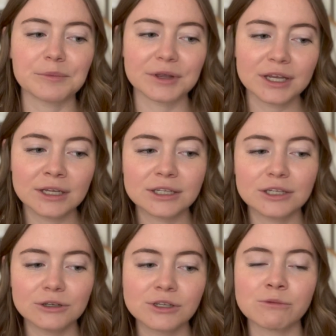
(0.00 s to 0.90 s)
planning to
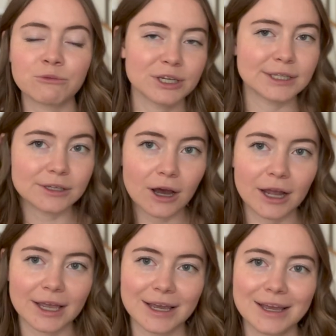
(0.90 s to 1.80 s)
do some
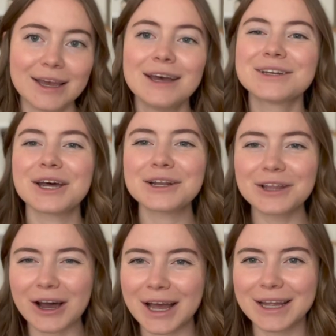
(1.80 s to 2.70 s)
restocking, not a
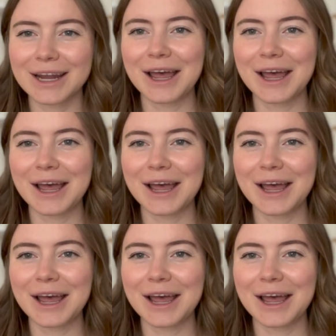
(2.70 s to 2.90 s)
lot,